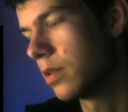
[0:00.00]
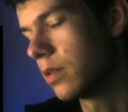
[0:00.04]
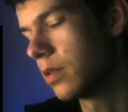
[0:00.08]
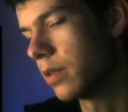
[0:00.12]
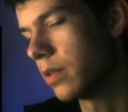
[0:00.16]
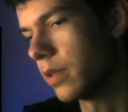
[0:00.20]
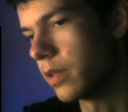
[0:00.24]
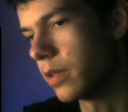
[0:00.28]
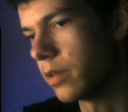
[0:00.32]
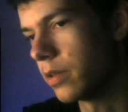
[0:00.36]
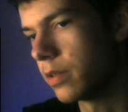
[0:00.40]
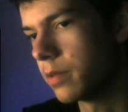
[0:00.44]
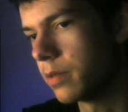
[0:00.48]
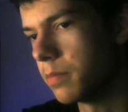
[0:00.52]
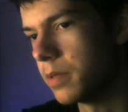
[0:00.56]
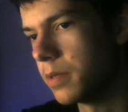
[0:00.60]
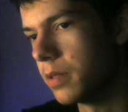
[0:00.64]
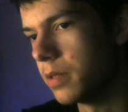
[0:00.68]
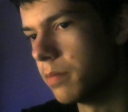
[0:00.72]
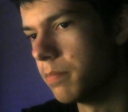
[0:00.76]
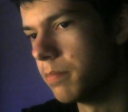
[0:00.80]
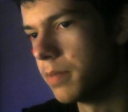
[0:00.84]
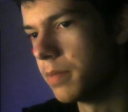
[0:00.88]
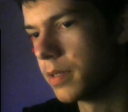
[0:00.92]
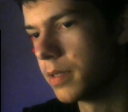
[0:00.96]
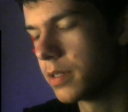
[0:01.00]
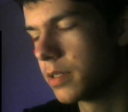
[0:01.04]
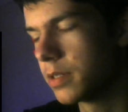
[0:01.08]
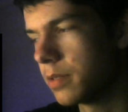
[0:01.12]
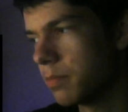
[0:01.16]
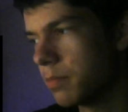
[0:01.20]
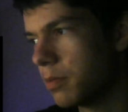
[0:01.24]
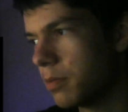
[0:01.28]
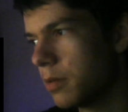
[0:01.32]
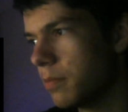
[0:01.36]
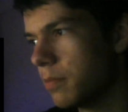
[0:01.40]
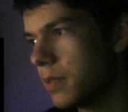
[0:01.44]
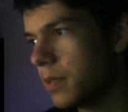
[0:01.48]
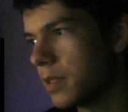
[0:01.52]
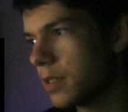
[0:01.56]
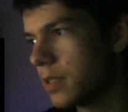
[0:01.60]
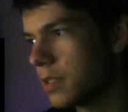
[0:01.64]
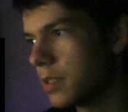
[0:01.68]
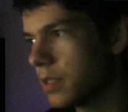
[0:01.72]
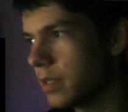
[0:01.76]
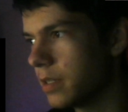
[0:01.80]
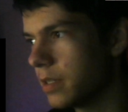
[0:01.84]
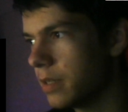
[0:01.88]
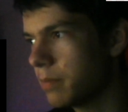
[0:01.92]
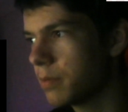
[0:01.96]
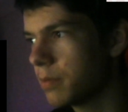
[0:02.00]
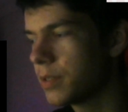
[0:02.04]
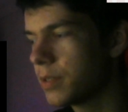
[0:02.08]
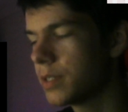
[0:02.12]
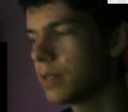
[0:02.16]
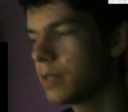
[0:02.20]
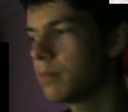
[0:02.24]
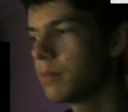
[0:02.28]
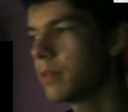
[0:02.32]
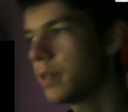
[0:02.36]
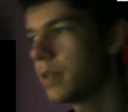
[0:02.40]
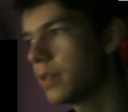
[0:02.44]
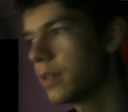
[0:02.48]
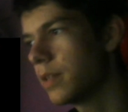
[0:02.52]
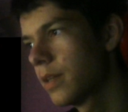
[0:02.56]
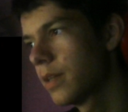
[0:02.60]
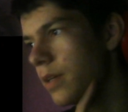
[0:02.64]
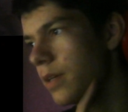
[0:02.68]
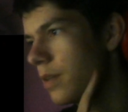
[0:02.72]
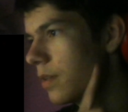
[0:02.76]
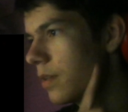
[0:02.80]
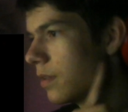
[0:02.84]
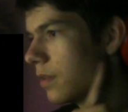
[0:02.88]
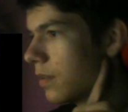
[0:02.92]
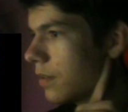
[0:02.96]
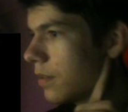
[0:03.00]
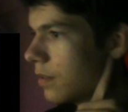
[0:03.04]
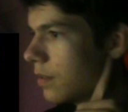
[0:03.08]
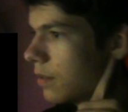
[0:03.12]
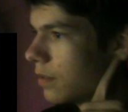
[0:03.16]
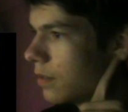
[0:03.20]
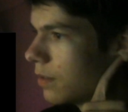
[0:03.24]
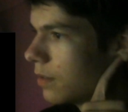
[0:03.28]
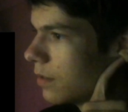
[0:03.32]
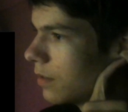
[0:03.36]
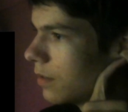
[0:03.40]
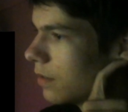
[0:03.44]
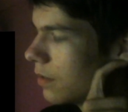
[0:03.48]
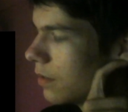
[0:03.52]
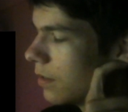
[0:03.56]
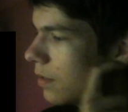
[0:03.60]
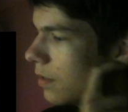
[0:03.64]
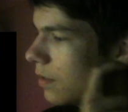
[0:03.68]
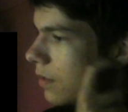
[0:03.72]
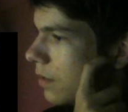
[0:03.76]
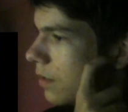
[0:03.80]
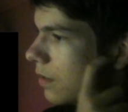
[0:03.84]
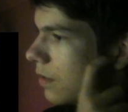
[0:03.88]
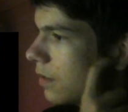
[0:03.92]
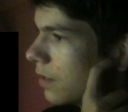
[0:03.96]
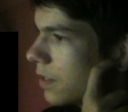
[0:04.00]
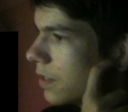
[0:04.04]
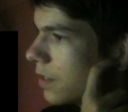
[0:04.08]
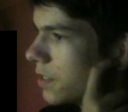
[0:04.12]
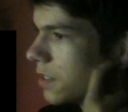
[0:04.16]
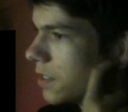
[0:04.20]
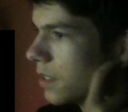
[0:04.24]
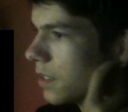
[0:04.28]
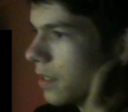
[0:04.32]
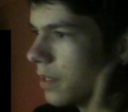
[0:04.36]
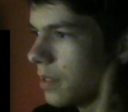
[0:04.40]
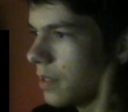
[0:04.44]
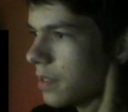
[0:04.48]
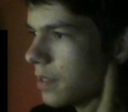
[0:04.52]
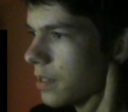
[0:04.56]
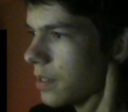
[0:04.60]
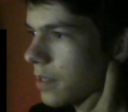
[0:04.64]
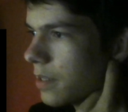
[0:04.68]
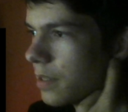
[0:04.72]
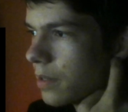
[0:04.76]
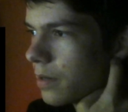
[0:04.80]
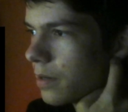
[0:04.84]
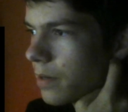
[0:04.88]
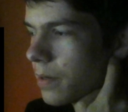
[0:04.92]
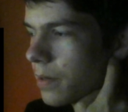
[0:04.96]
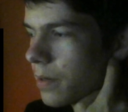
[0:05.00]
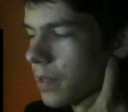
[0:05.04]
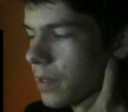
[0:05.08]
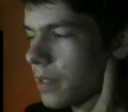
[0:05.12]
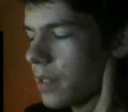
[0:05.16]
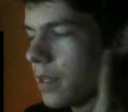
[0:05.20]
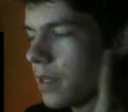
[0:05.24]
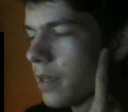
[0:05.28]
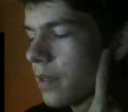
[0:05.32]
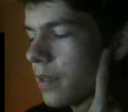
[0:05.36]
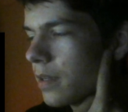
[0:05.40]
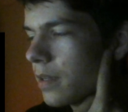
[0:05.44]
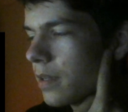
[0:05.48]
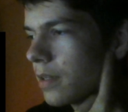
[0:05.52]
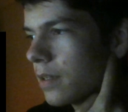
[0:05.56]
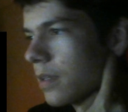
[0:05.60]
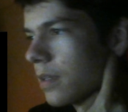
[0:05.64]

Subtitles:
you could be the bitch to put me asleep or something like that? Is that, yeah?